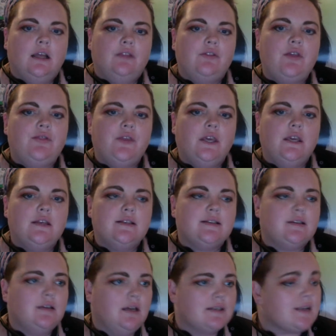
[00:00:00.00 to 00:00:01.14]
The thing
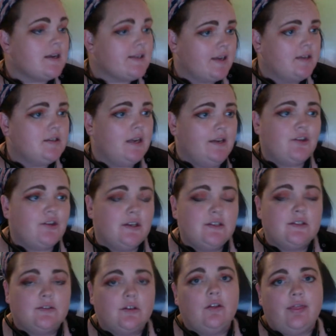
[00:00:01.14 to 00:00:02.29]
is, as I said, tea
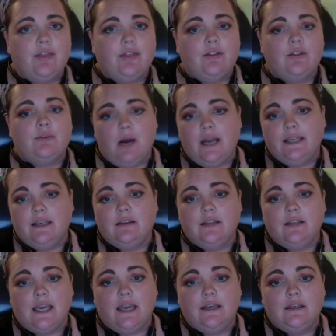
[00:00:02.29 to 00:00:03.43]
tree's got the mite
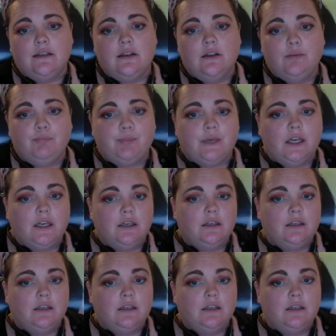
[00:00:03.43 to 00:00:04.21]
killing aid in it, but